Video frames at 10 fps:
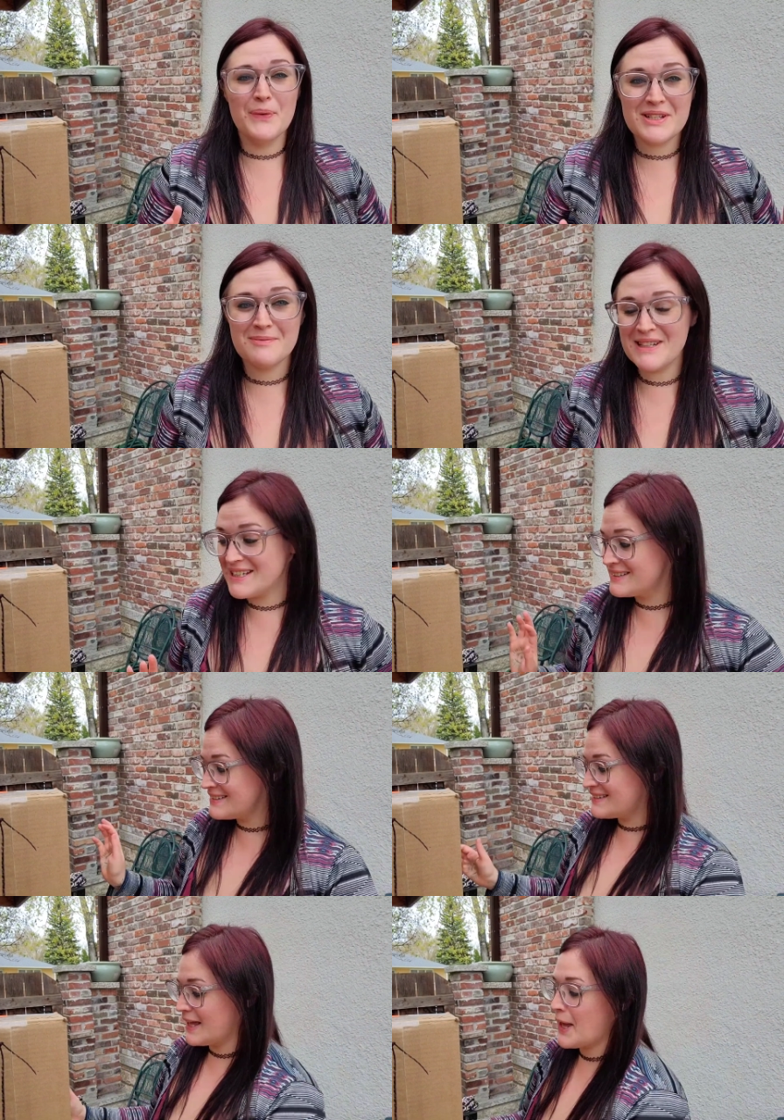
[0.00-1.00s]
which means
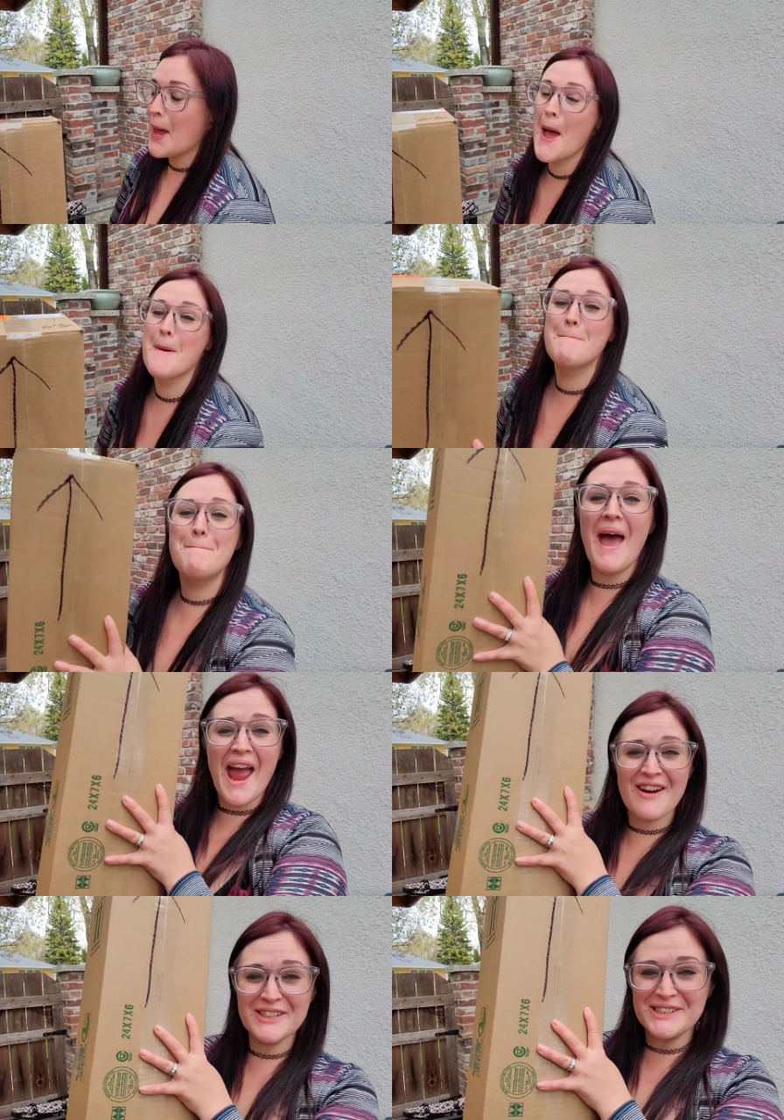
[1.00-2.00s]

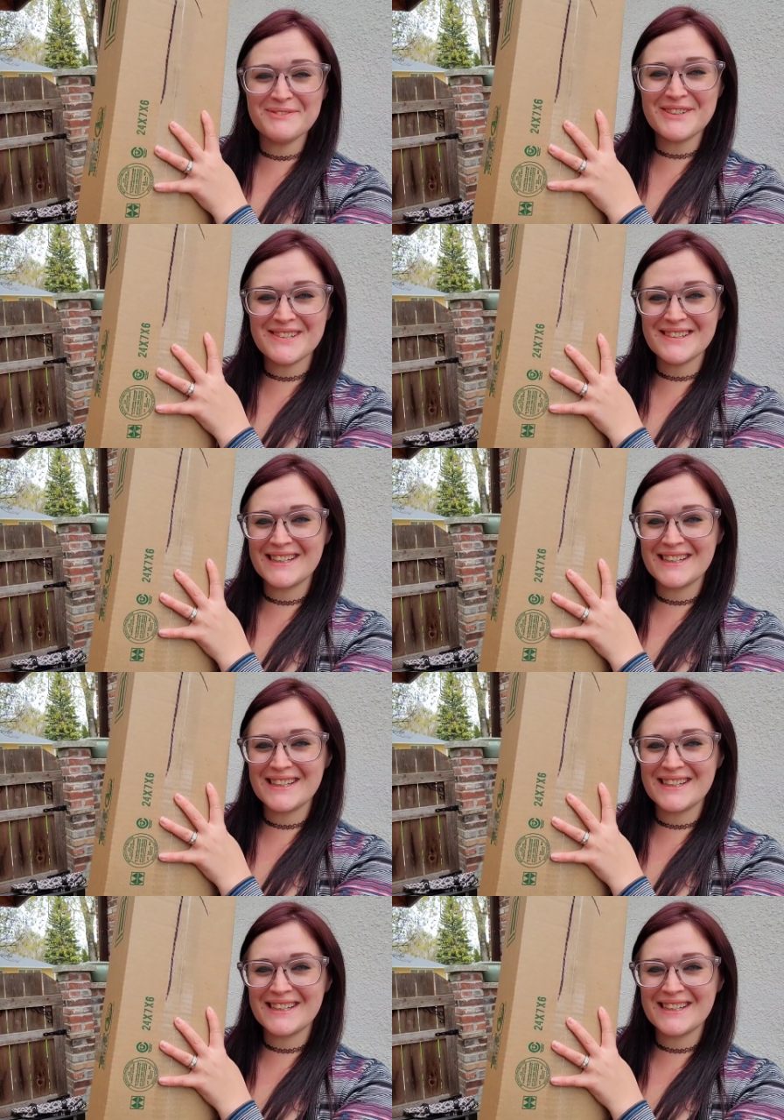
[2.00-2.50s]
perishables are